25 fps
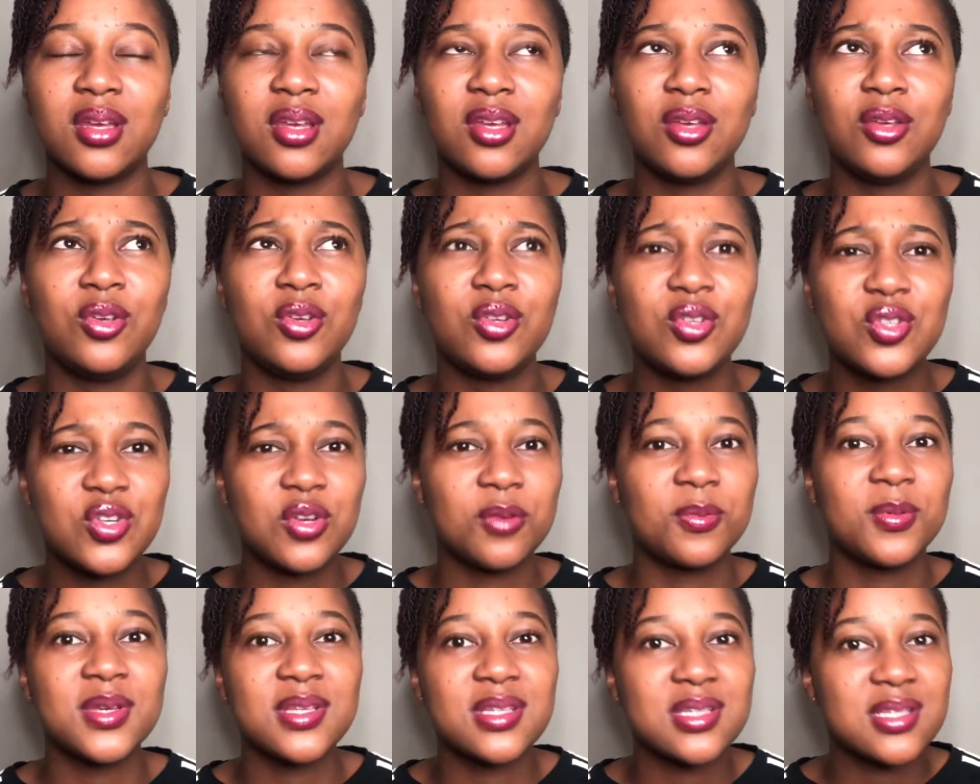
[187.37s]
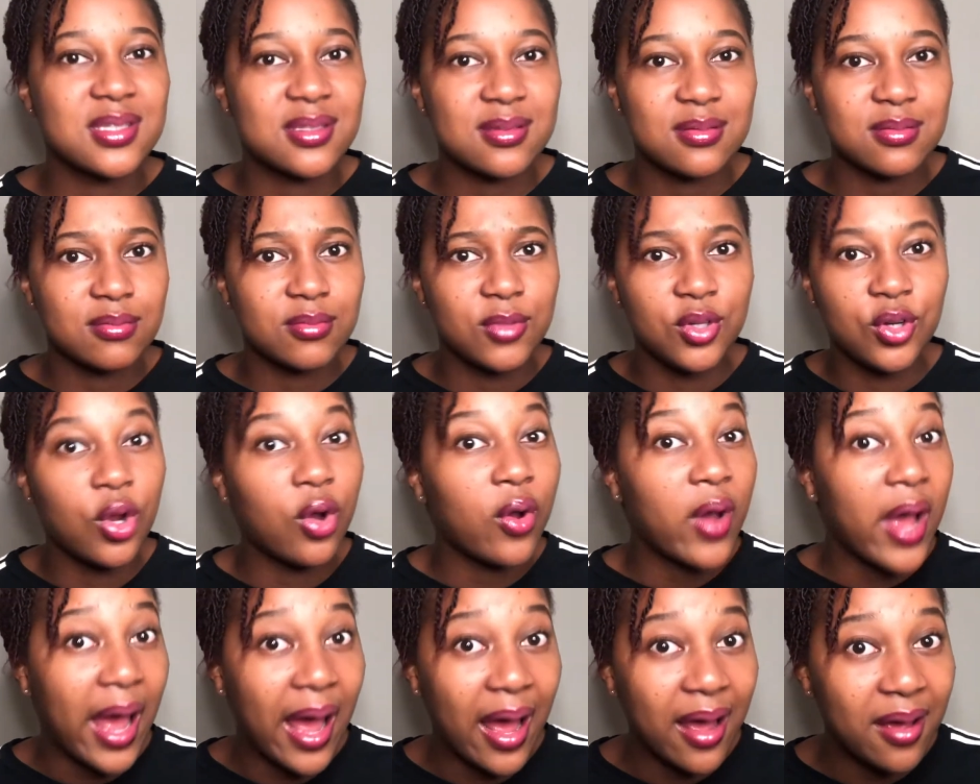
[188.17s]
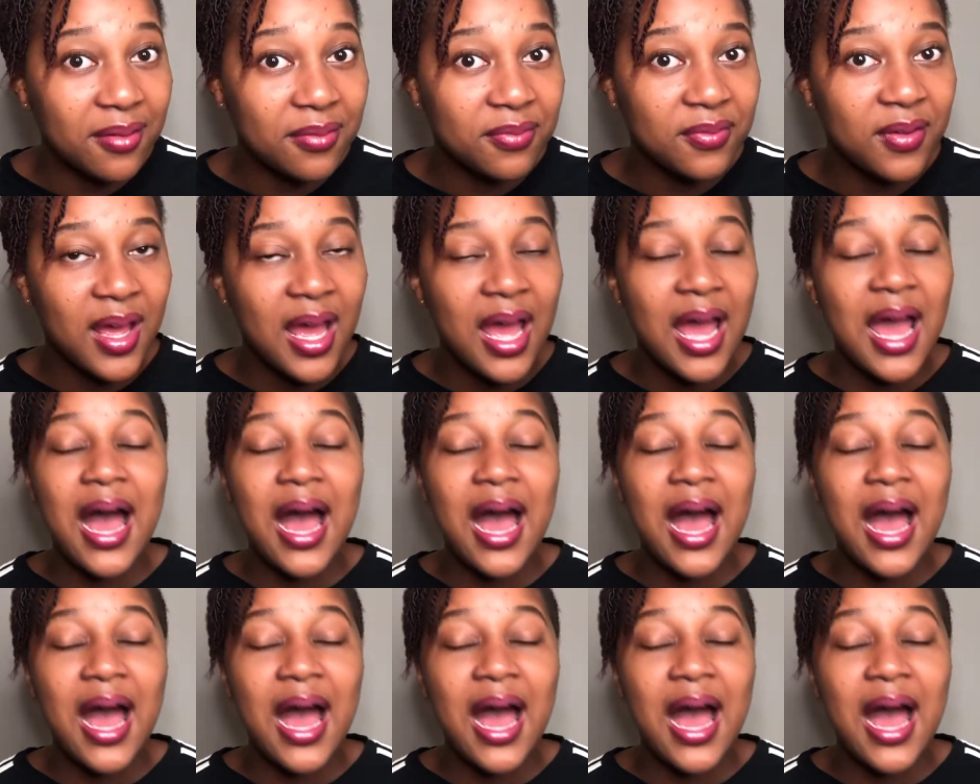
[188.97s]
YouTubers, have.